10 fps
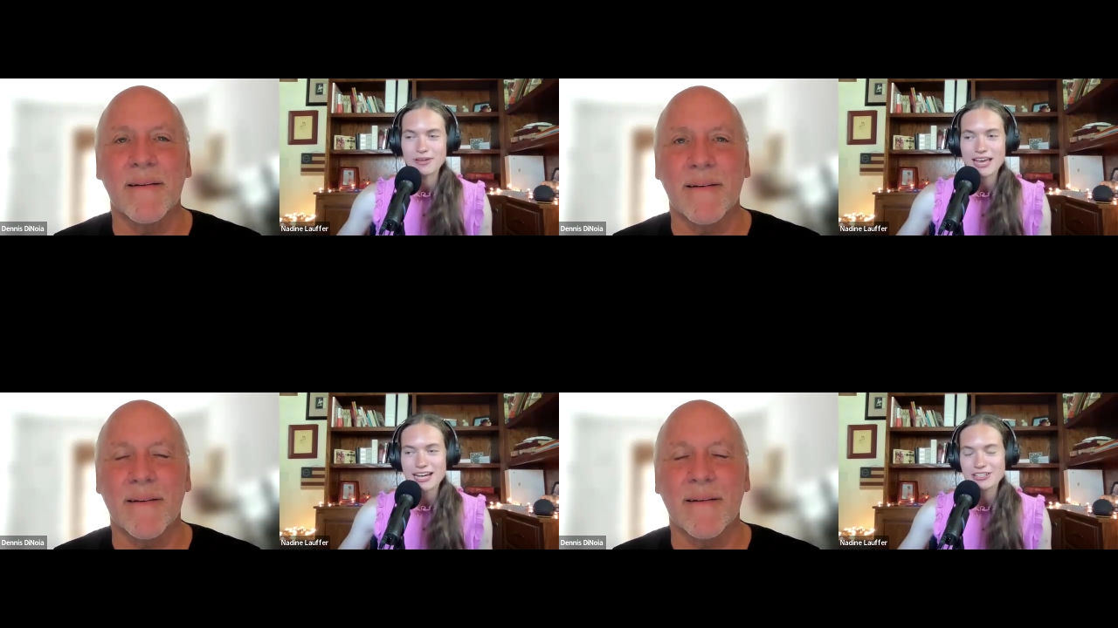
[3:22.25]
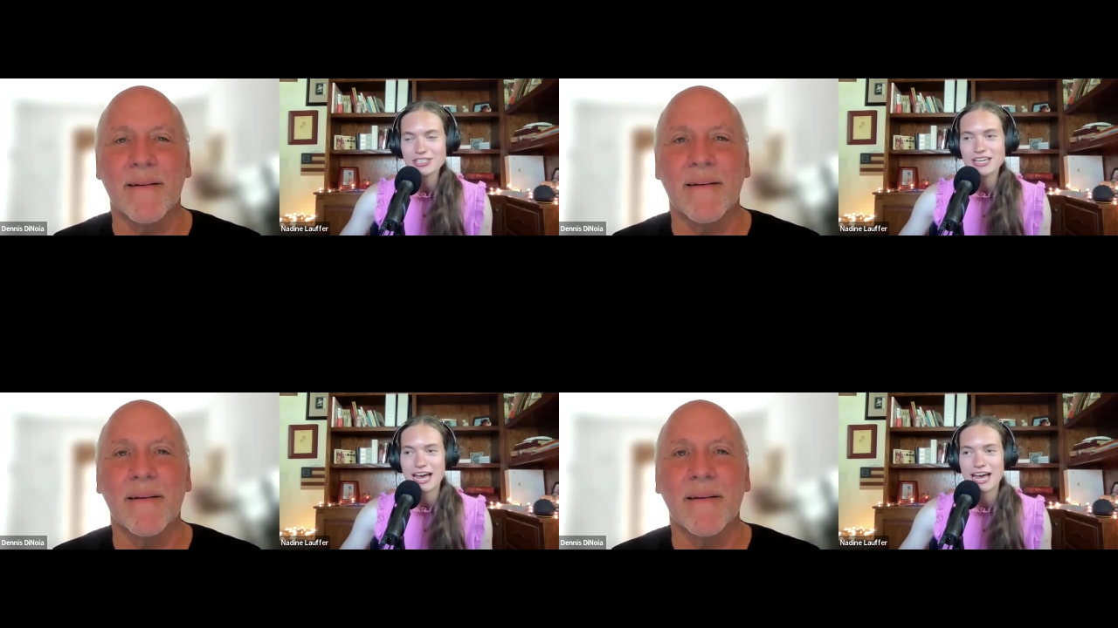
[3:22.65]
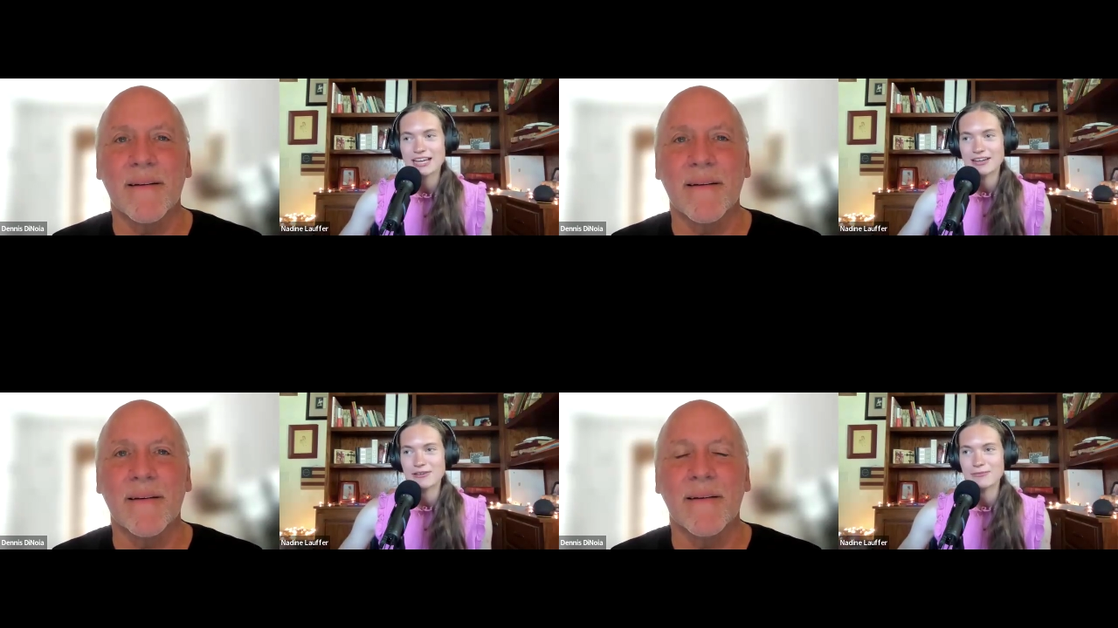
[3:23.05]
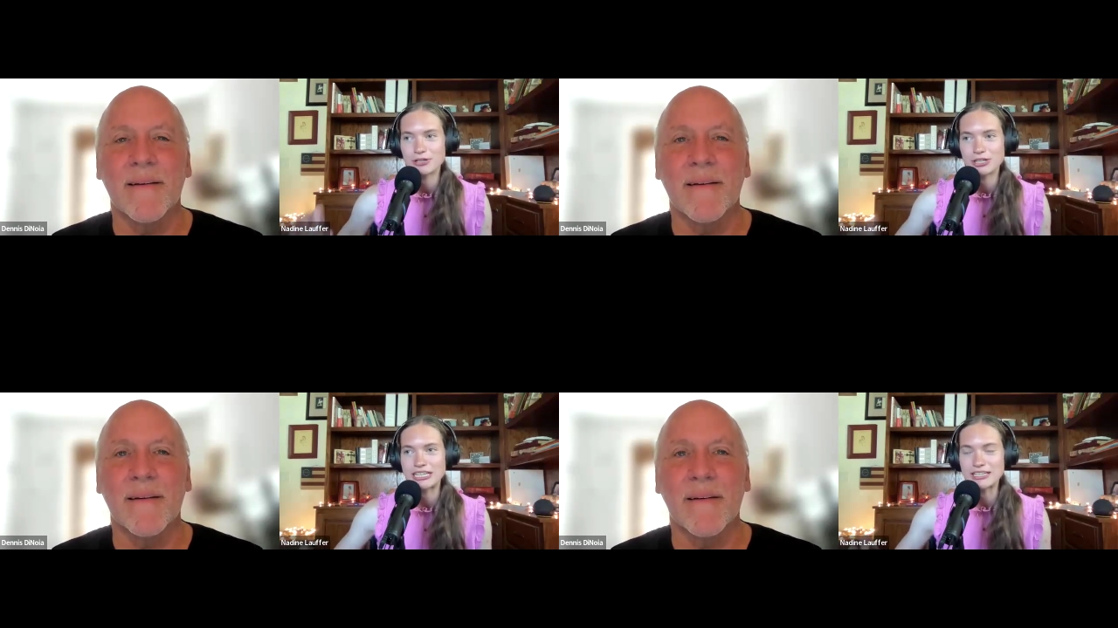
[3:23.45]
Speaker 1: We actually had a
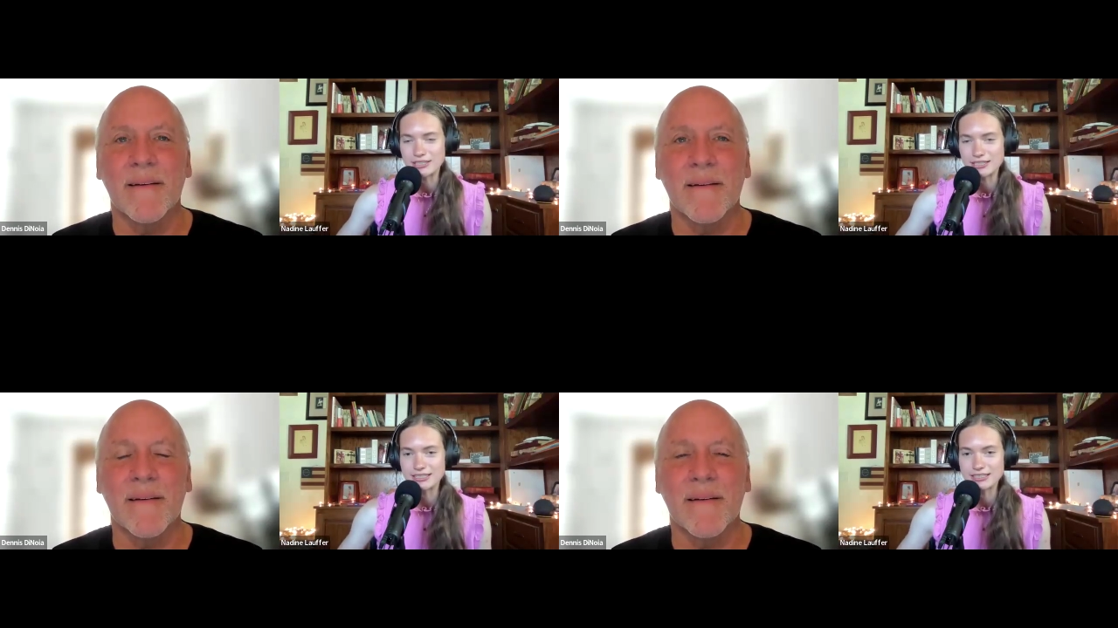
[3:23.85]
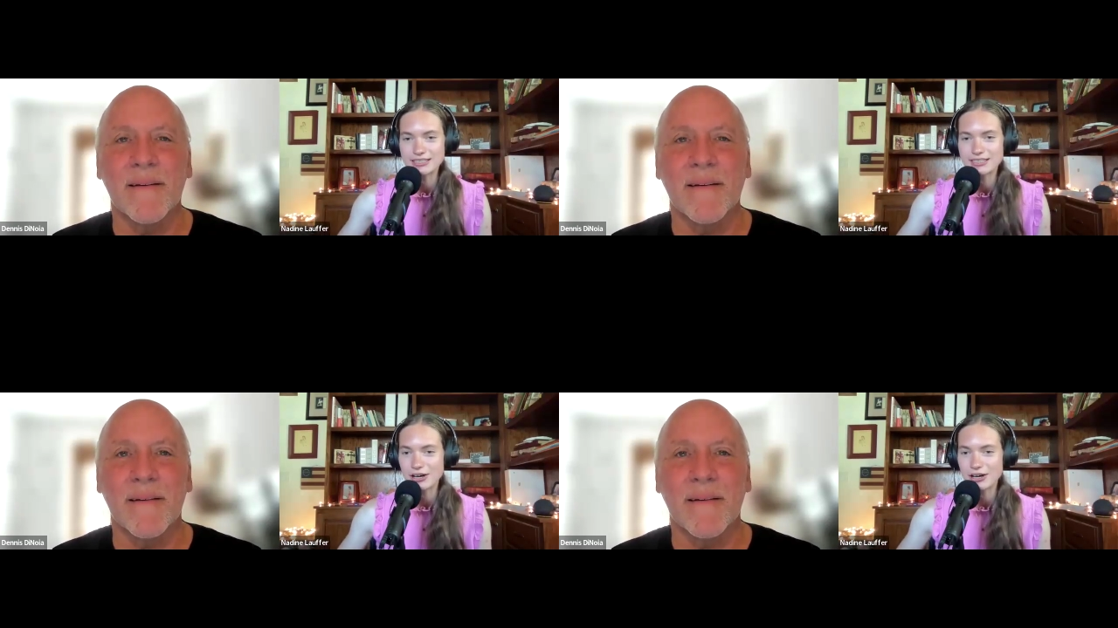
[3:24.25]
pretty good